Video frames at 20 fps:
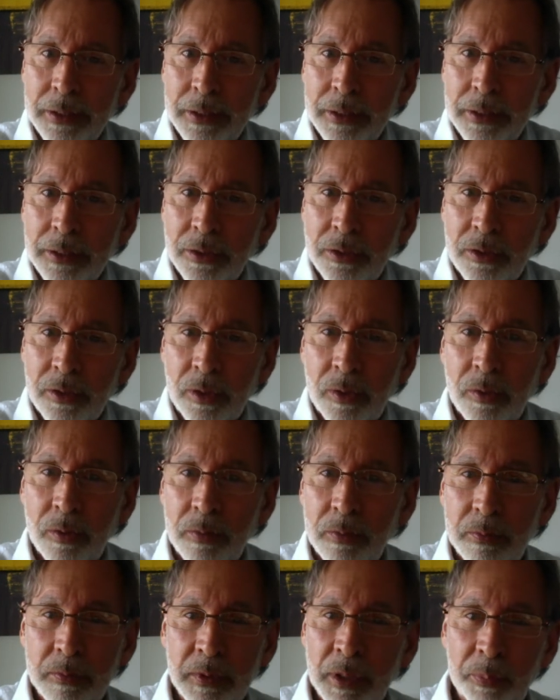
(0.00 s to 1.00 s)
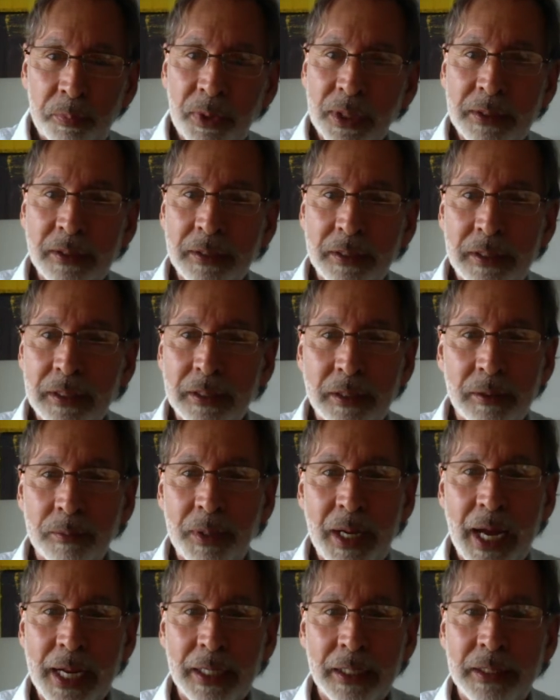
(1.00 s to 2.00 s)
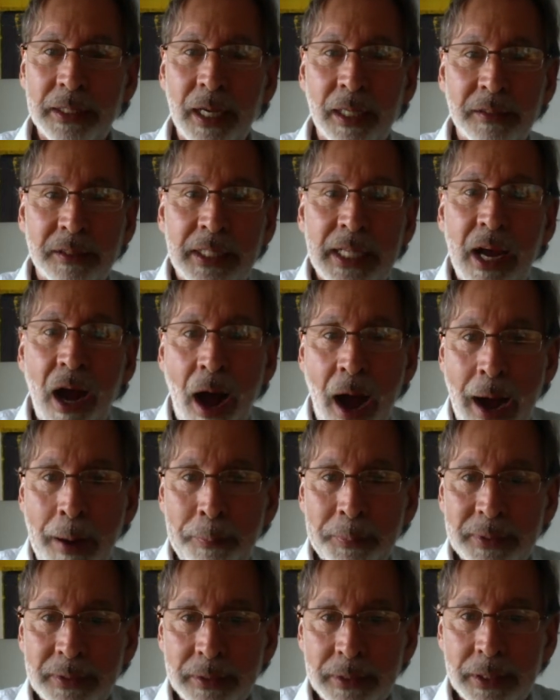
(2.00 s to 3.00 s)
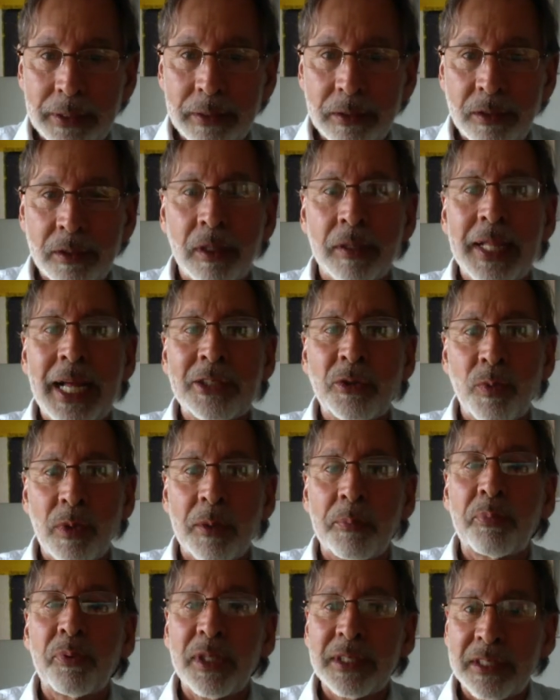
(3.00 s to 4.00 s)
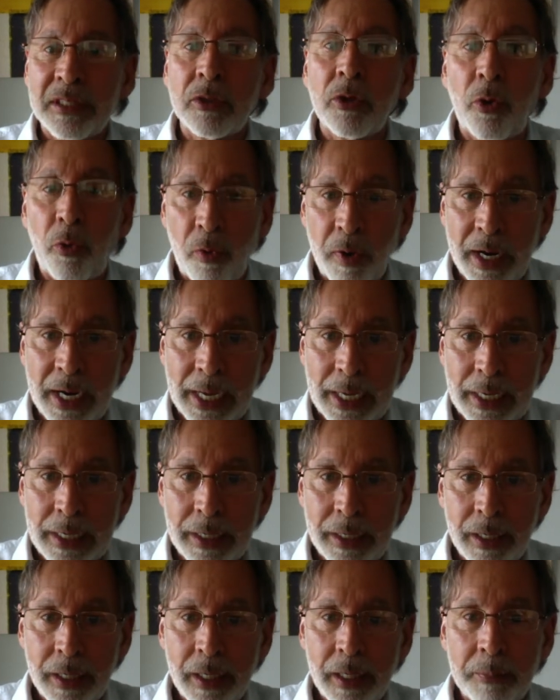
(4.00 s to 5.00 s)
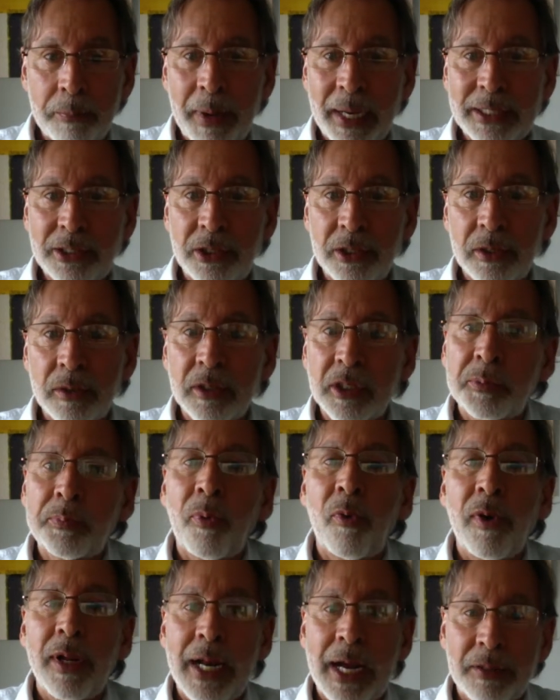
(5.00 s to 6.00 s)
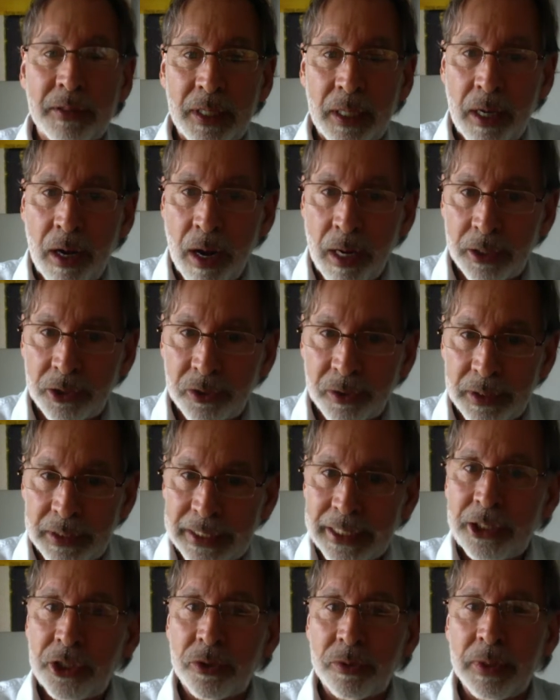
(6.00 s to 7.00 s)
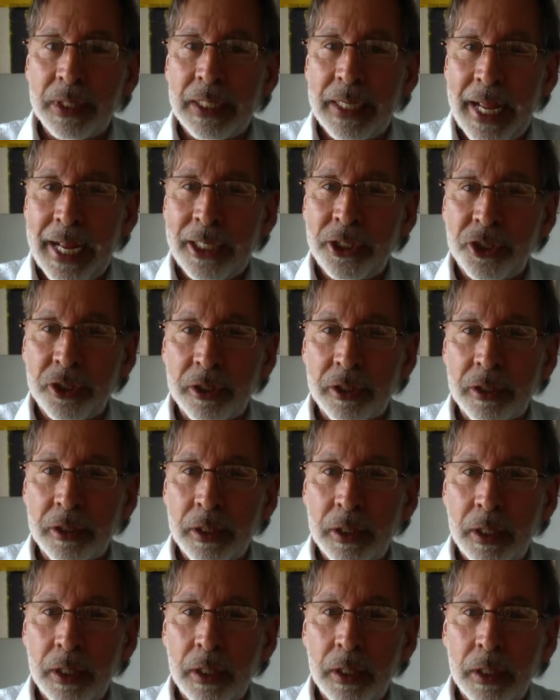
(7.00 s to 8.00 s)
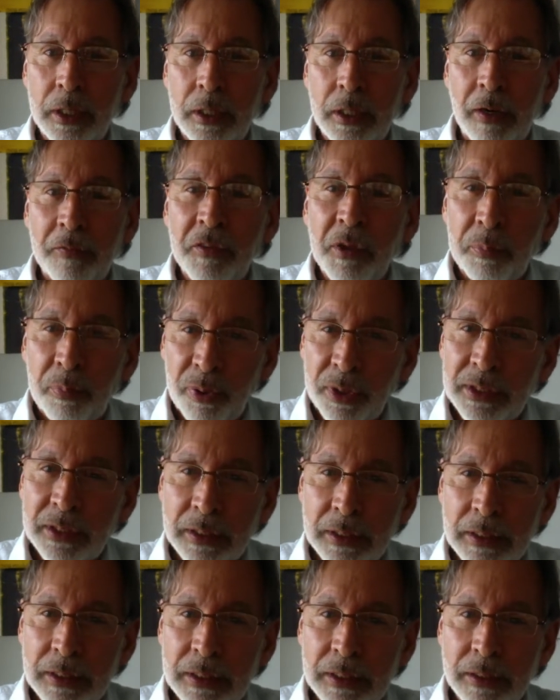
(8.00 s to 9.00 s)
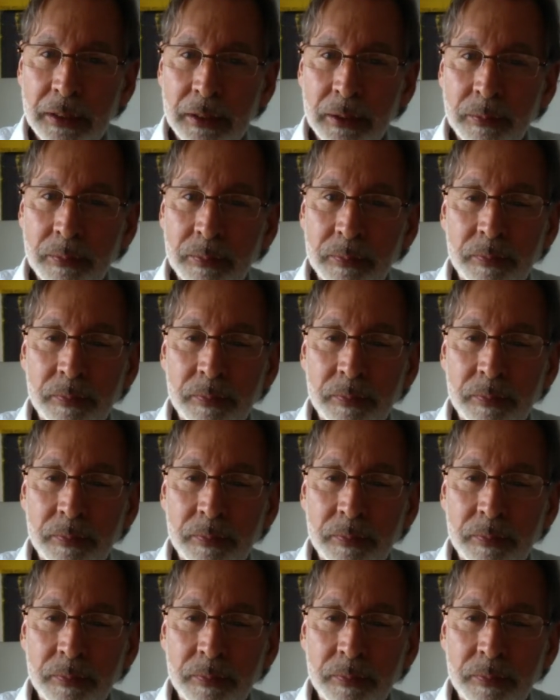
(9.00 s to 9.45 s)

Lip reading: So the prison system kind of does the opposite. So that's what a prison critic might do, is point out the contradictory nature of the prison system,